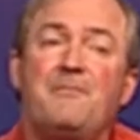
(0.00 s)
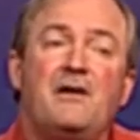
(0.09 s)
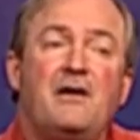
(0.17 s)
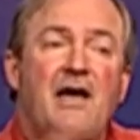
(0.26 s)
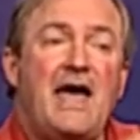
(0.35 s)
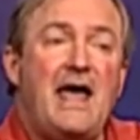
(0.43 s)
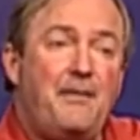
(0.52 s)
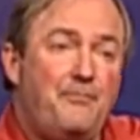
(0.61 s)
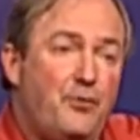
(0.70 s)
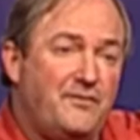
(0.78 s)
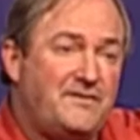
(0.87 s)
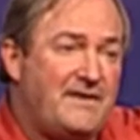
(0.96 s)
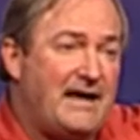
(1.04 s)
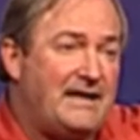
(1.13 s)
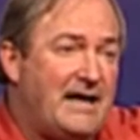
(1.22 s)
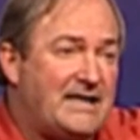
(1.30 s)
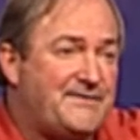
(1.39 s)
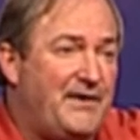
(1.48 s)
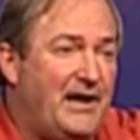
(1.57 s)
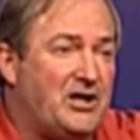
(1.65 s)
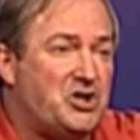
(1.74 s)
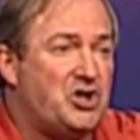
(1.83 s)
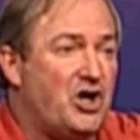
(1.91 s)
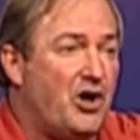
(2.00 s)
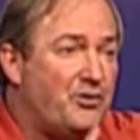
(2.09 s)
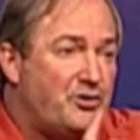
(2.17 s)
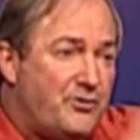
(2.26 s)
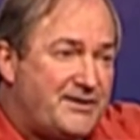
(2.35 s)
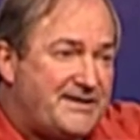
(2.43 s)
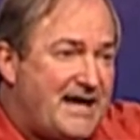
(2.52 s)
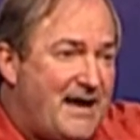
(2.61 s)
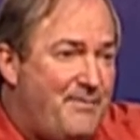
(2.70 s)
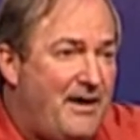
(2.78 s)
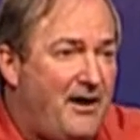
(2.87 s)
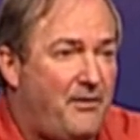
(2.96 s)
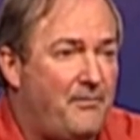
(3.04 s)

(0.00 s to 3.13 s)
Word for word: Hey, move to that next village and go and do the same there.